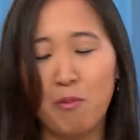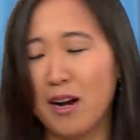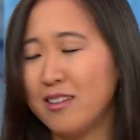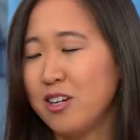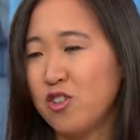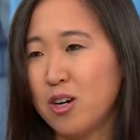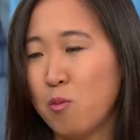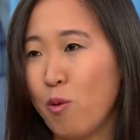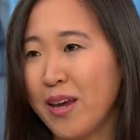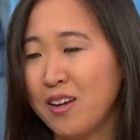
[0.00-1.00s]
President
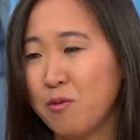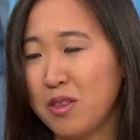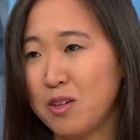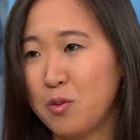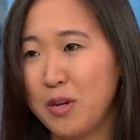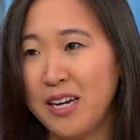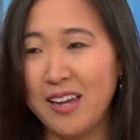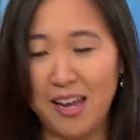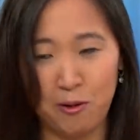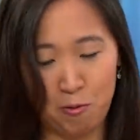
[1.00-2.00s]
Trump weighed in with a tweet
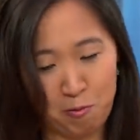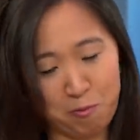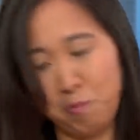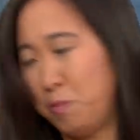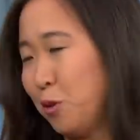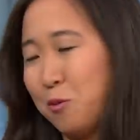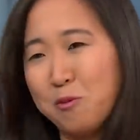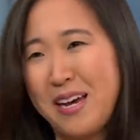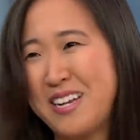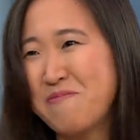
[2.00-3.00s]
and boom,
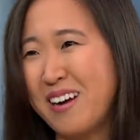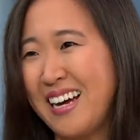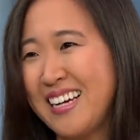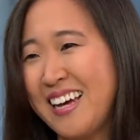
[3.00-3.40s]
went Brian